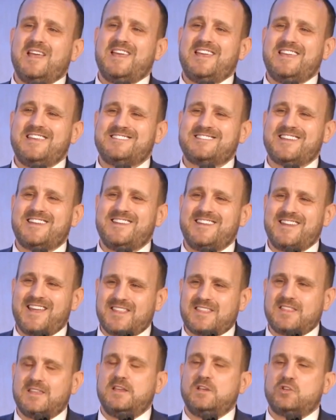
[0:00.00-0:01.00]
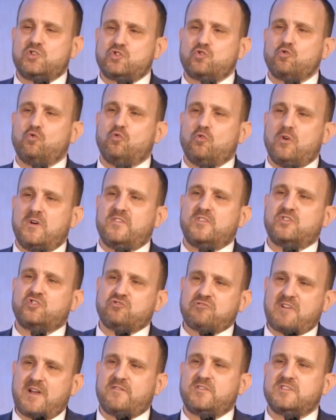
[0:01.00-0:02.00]
is nothing short of a
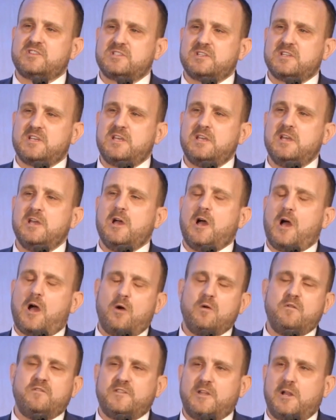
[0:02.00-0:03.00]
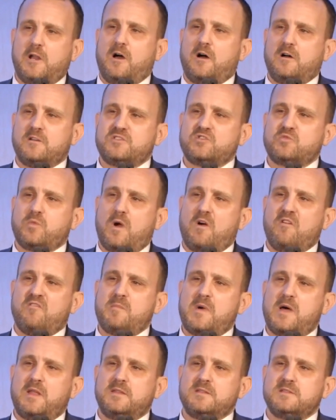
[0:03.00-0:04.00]
travesty over the last 12
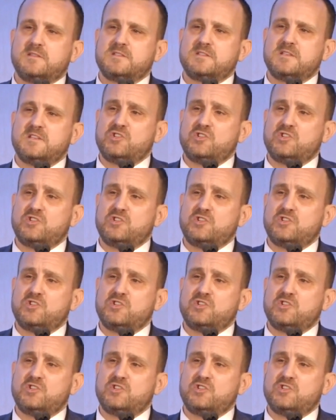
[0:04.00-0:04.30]
months.